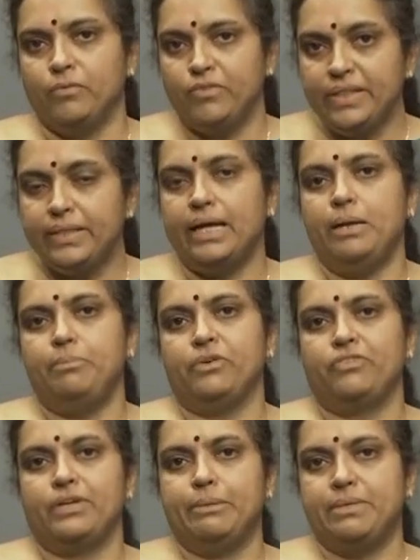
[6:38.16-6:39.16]
with the help
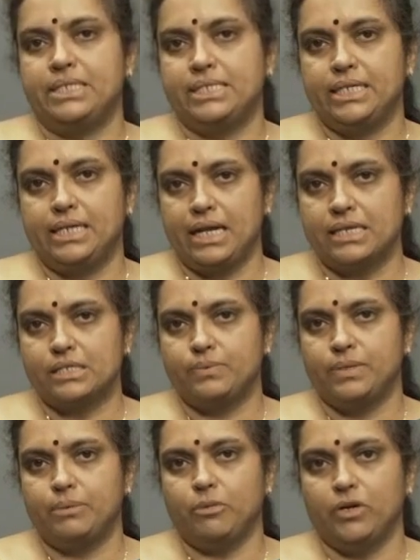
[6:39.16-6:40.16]
of MHC
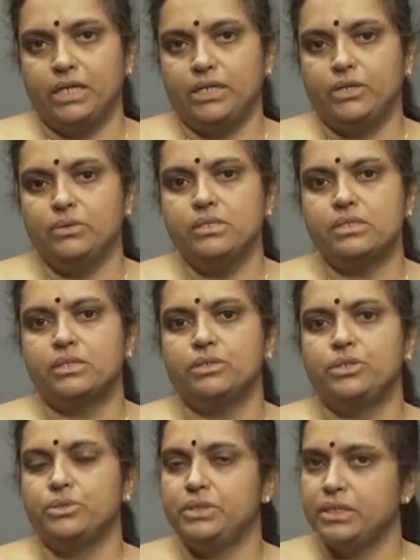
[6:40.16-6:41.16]
class 1 molecules
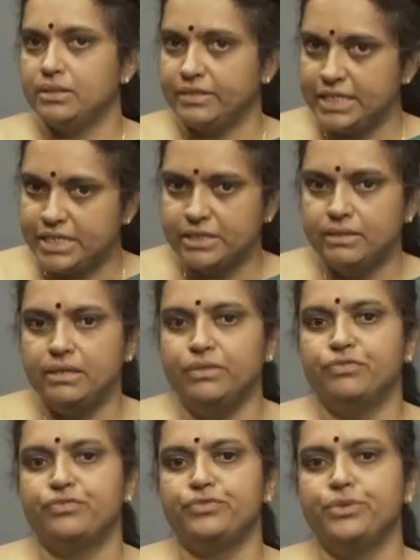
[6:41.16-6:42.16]
to the regional
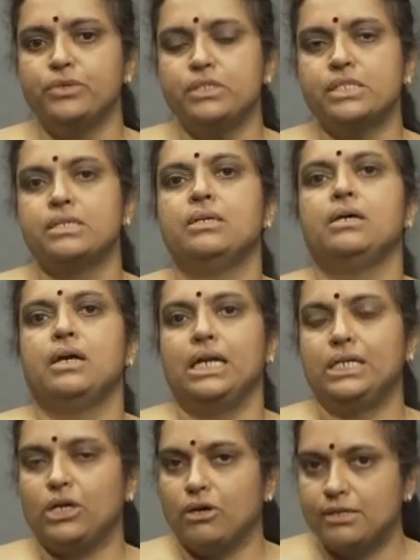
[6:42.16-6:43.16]
lymph nodes
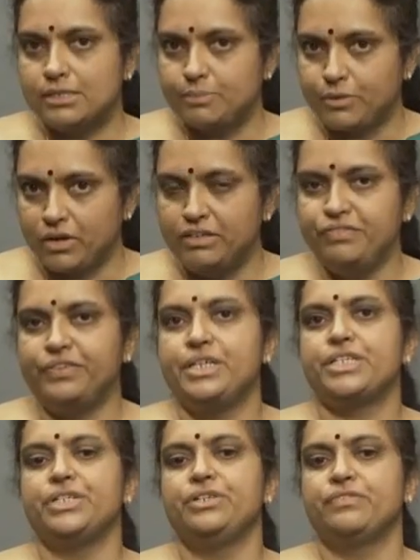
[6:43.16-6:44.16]
and cause
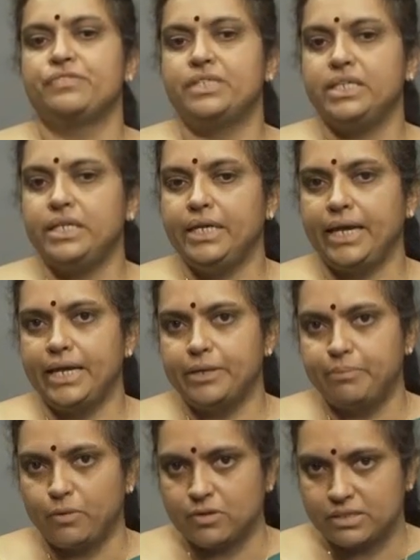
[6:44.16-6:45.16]
proliferation of
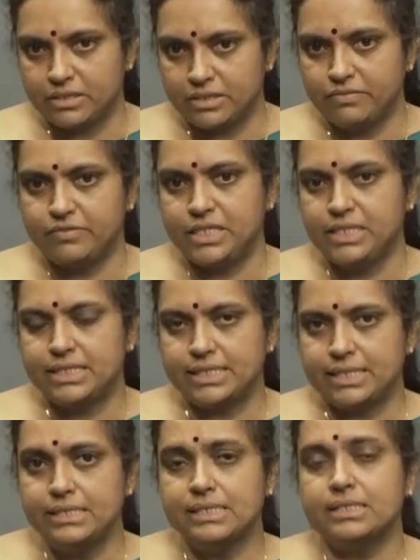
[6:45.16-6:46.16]
CD8 positive T
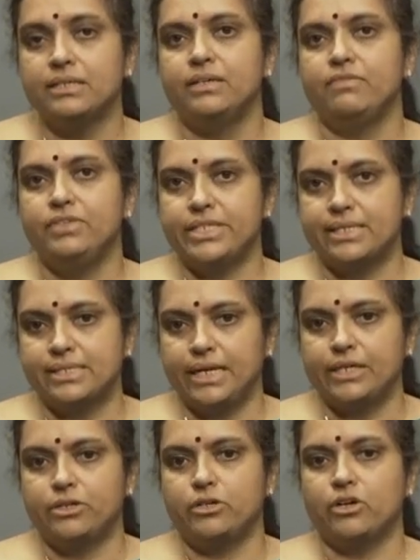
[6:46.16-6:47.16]
cells, which are
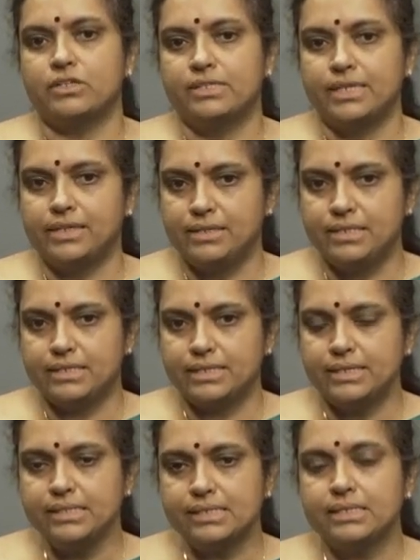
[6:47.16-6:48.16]
cytotoxic T
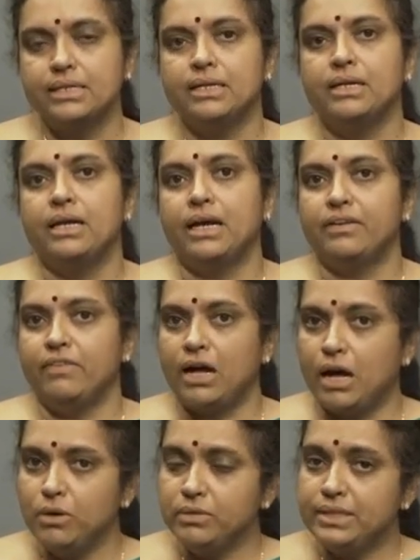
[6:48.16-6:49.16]
cells, and
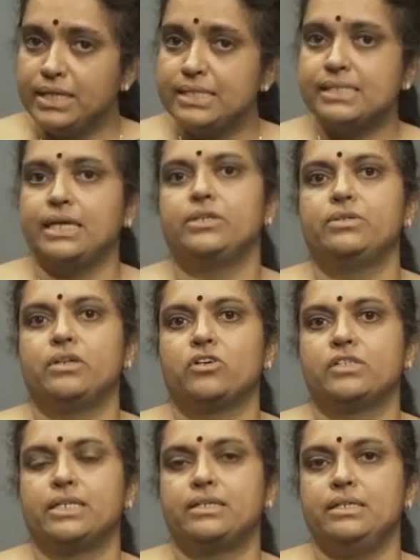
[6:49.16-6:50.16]
how these
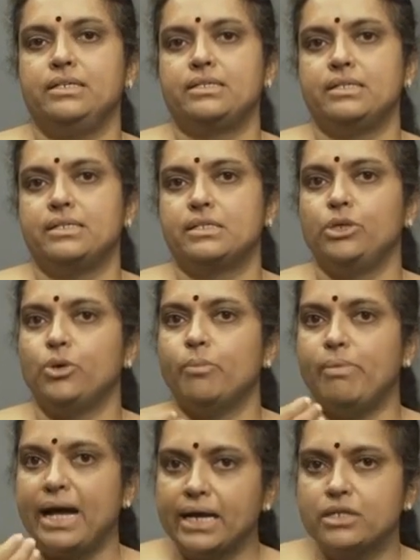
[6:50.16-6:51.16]
cytotoxic T cells go
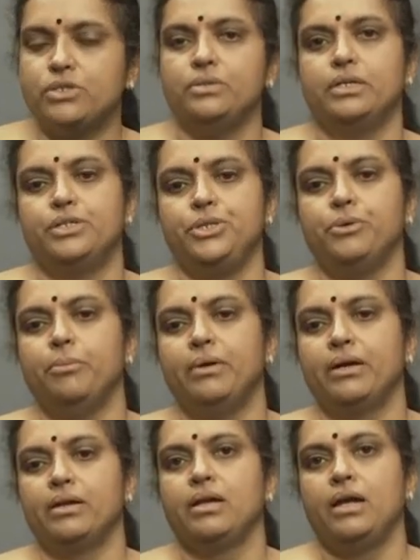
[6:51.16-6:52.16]
back to the
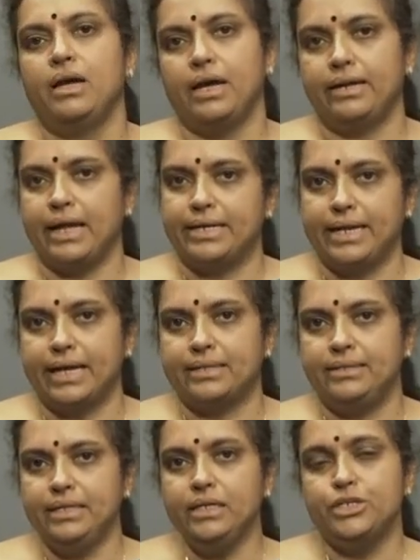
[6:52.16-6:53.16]
tumor and
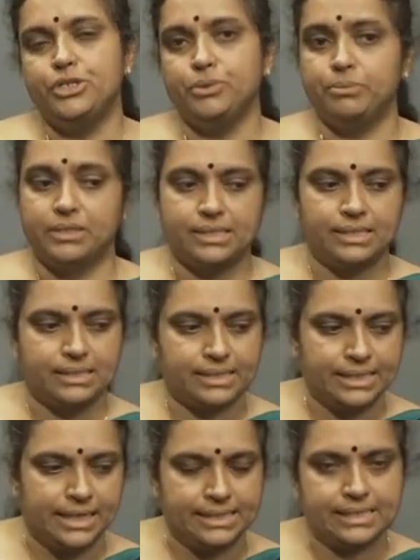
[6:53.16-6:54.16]
attack the tumorous
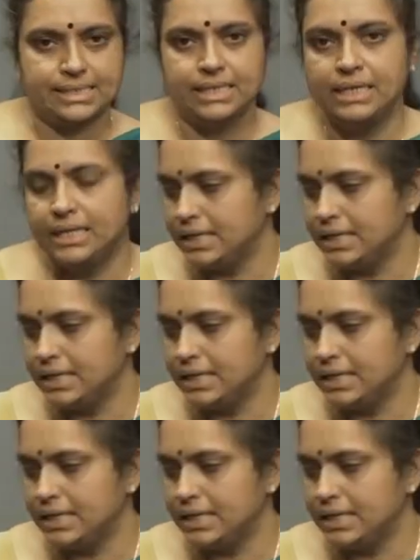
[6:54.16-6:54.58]
cells.